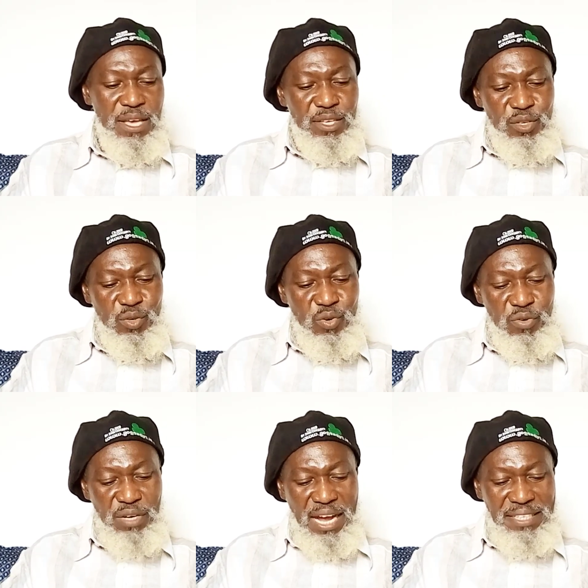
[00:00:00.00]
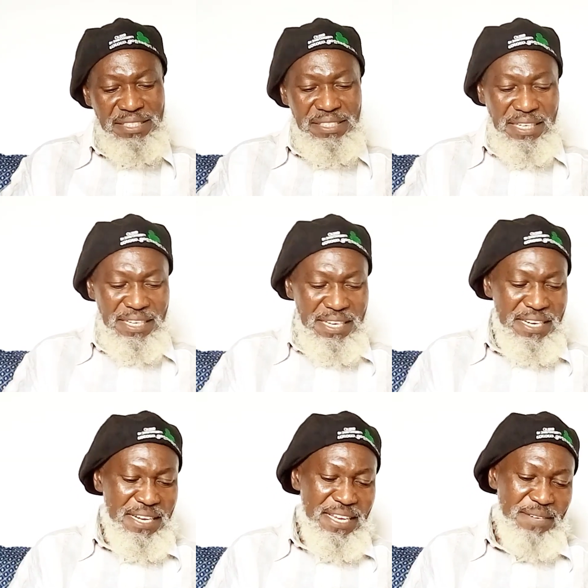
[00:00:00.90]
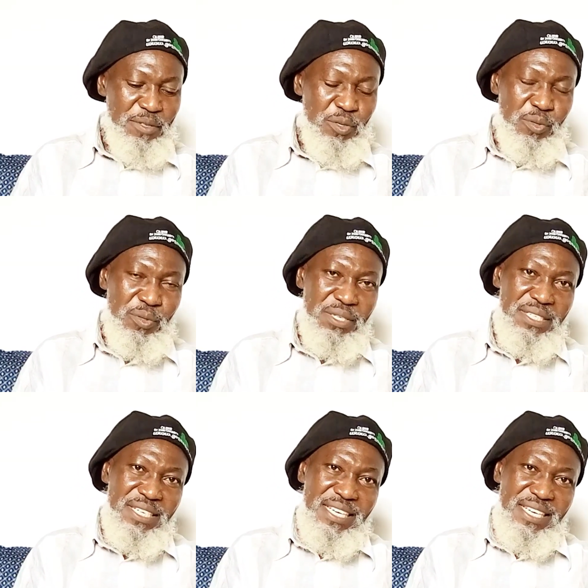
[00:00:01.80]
You look at it again, and then you'd